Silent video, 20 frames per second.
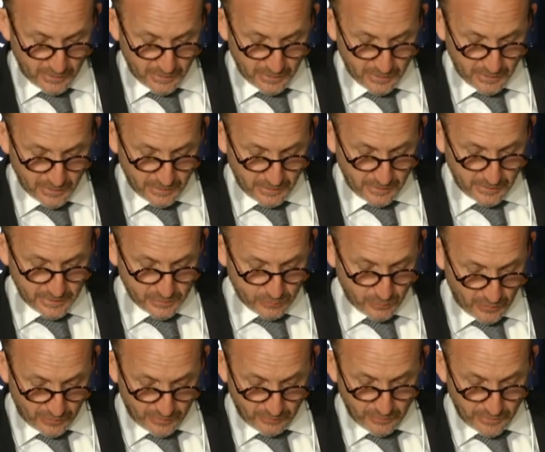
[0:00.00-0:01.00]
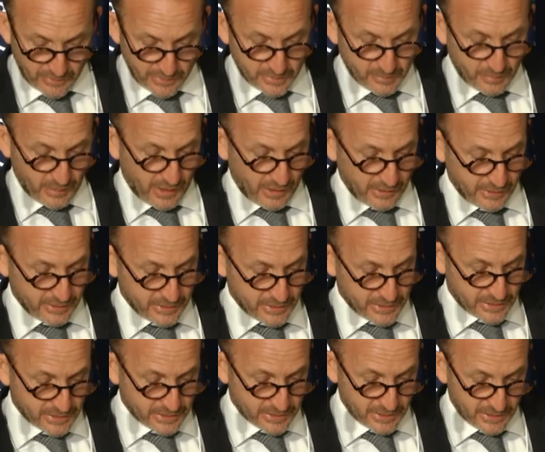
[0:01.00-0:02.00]
uh, is working with its
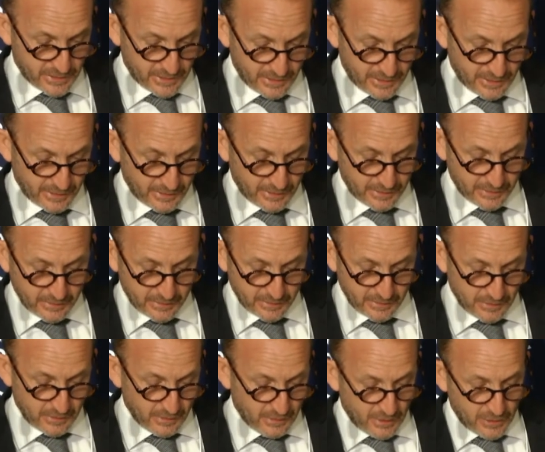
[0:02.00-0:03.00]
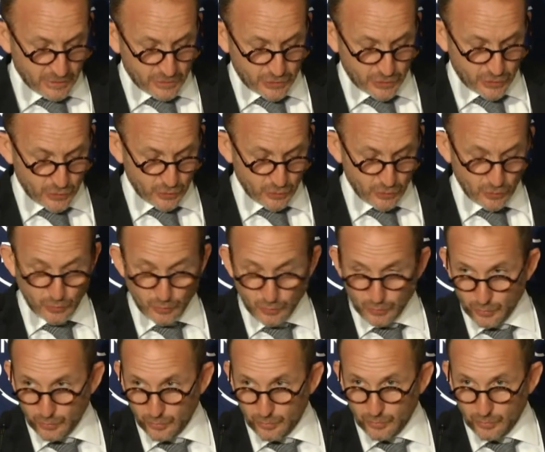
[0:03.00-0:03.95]
partners and to